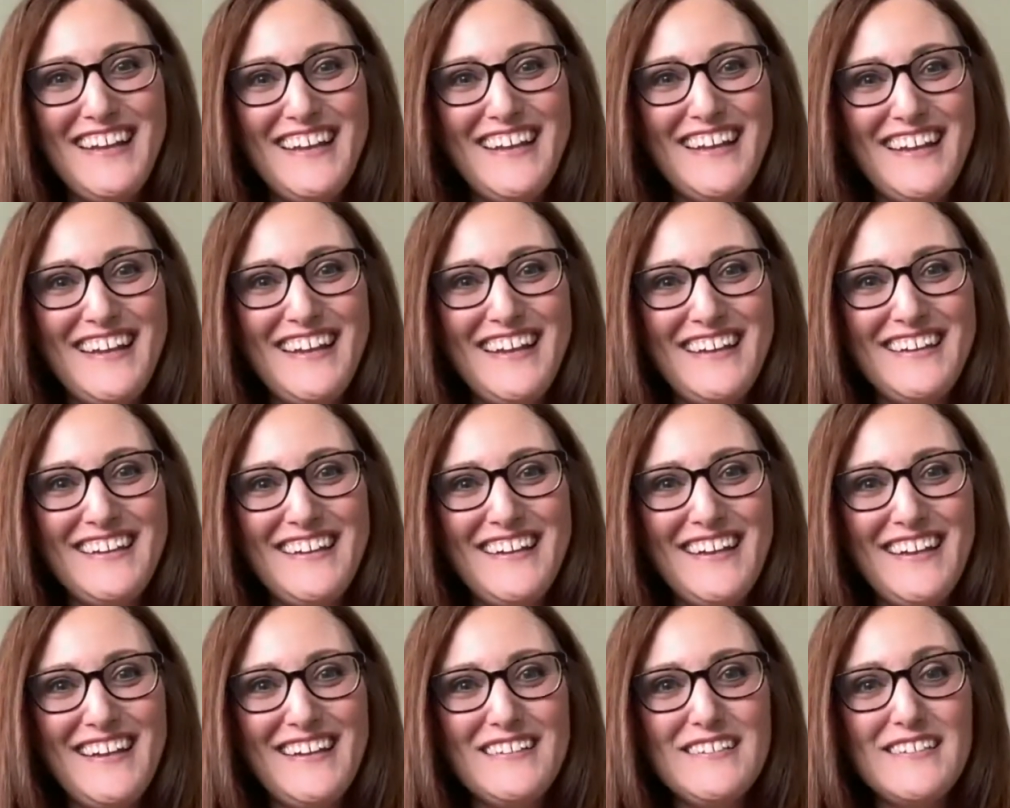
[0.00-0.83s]
and
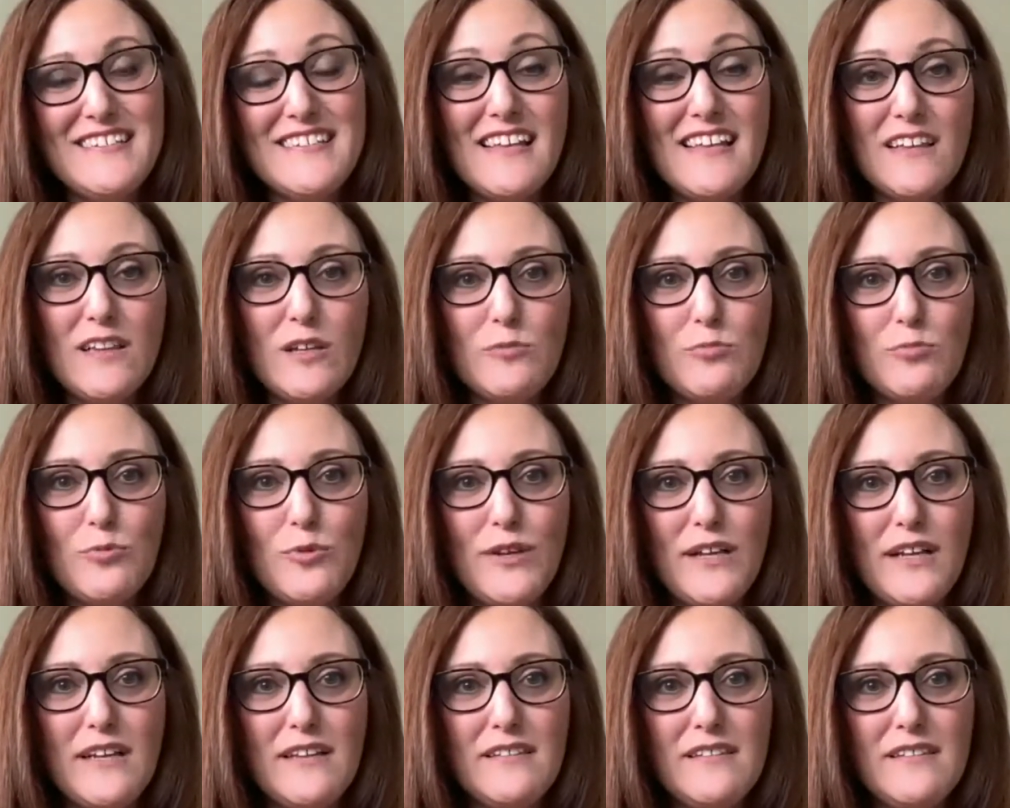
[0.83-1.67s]

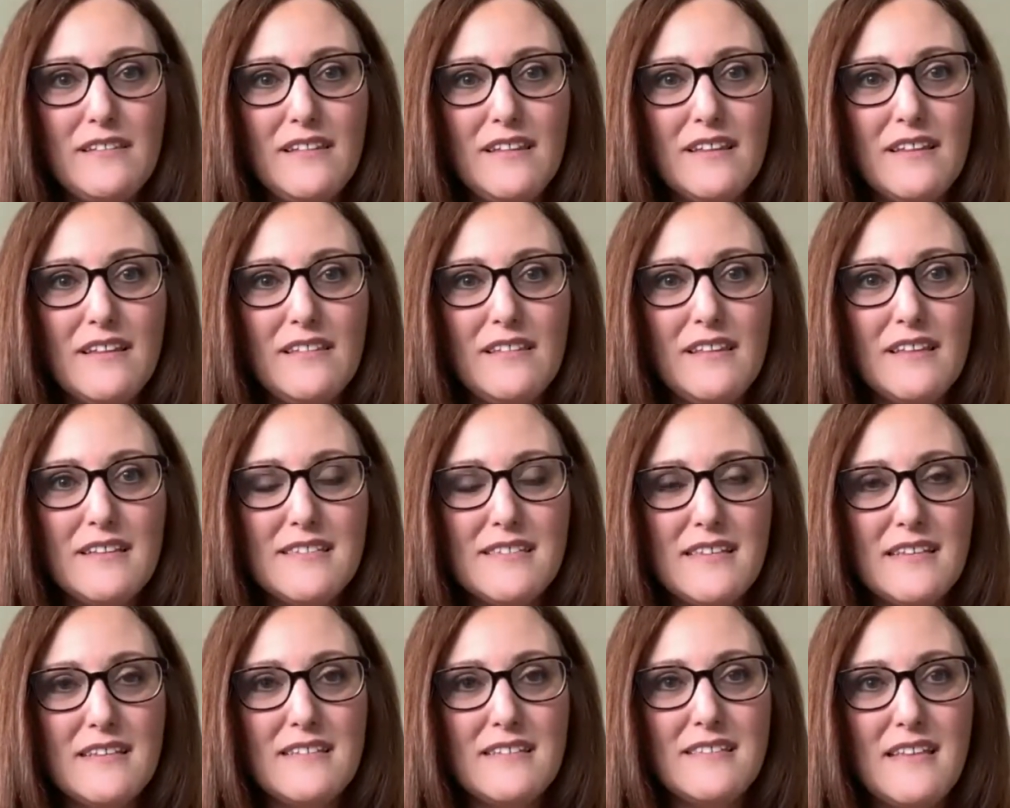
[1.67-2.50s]
celebrate the
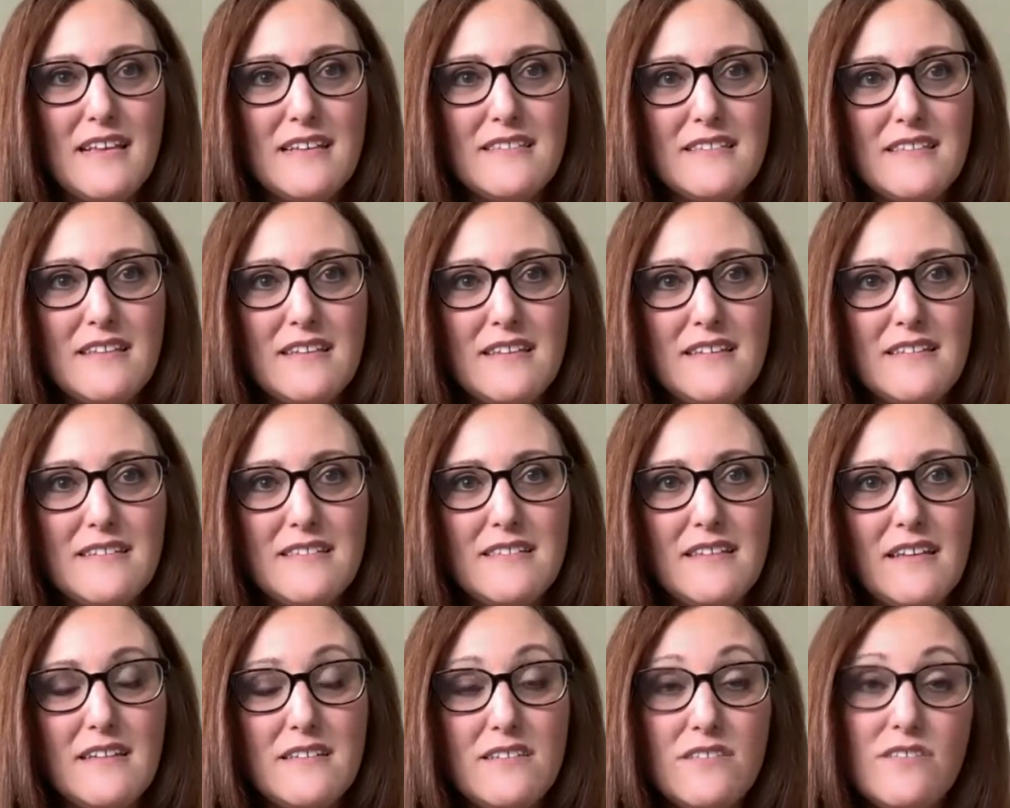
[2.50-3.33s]

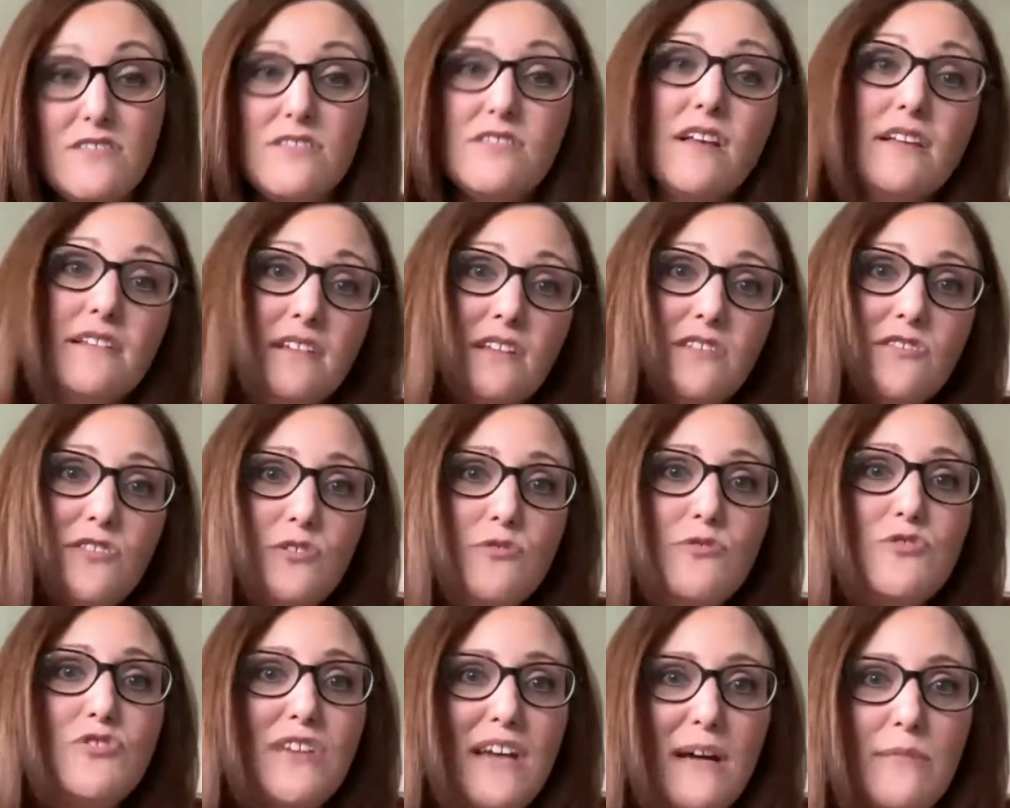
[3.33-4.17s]
successes in this
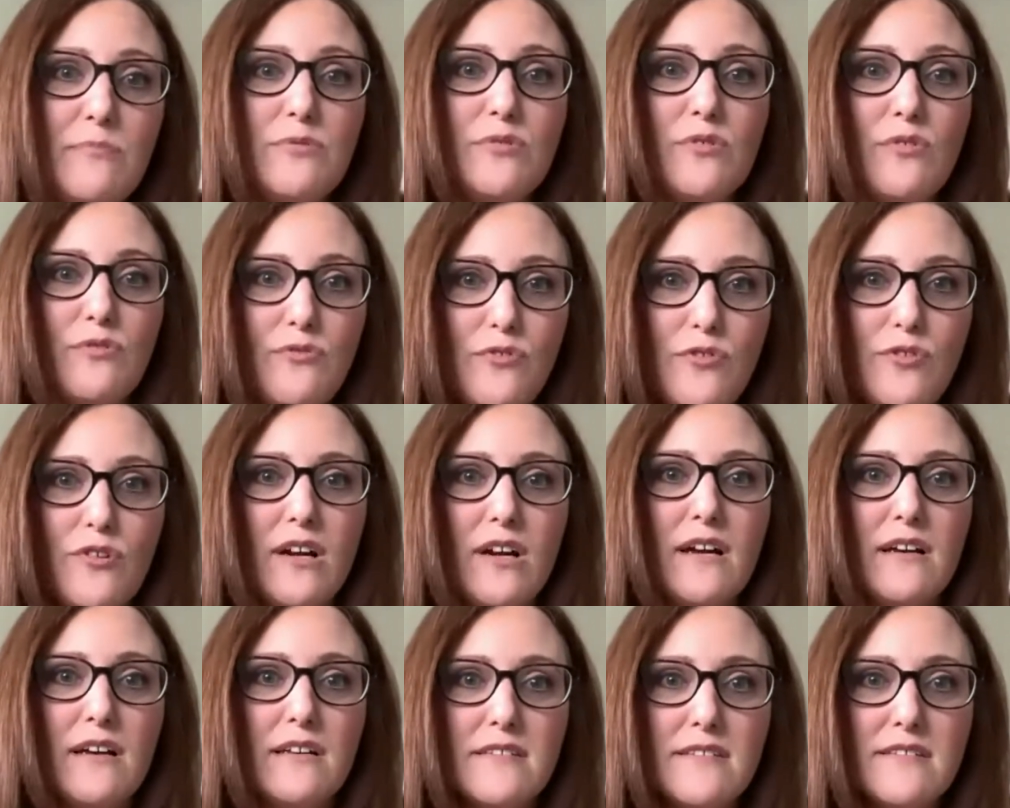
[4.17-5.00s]
new chapter for
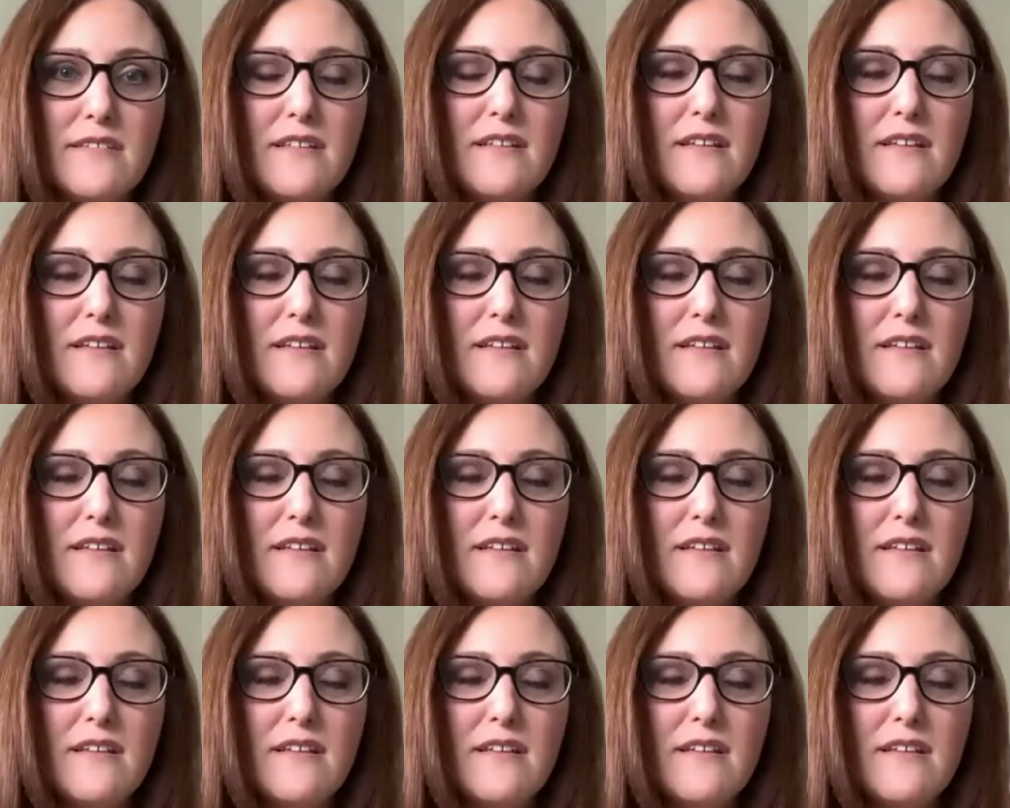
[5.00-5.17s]
us.